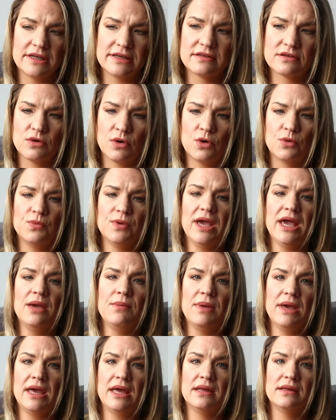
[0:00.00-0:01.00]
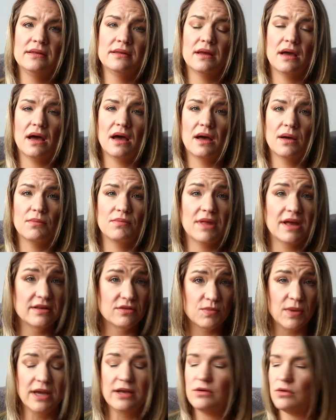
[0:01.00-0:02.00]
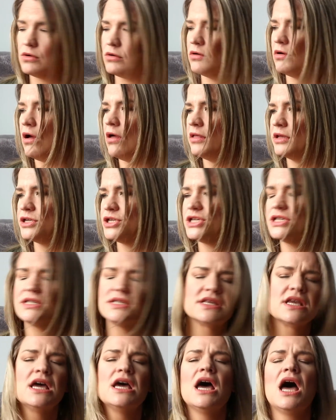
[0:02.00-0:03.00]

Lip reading: Liscombe came in, that's my endocrinologist,